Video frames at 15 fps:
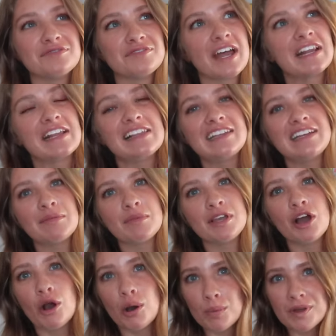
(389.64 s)
finally let
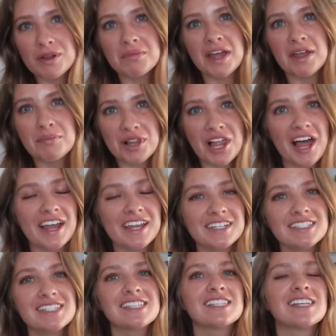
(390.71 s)
me open my
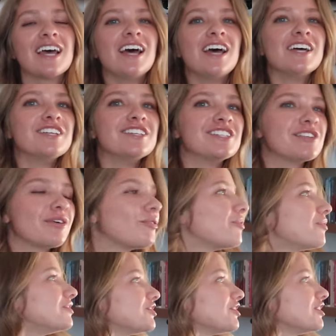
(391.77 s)
blinds.
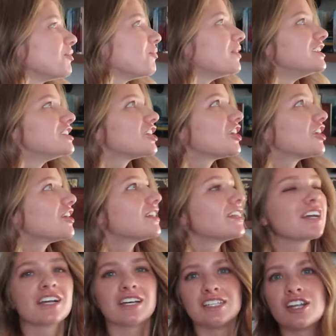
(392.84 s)
So during the winter,
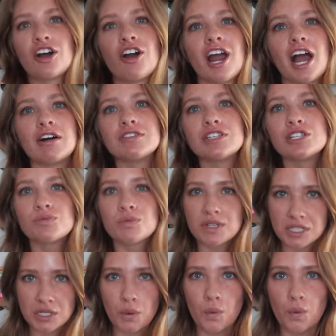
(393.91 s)
because our house is
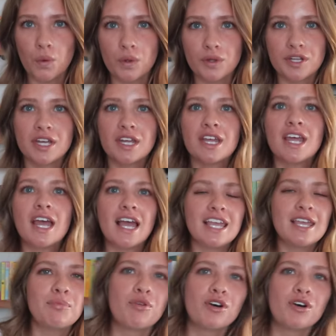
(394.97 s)
really old, he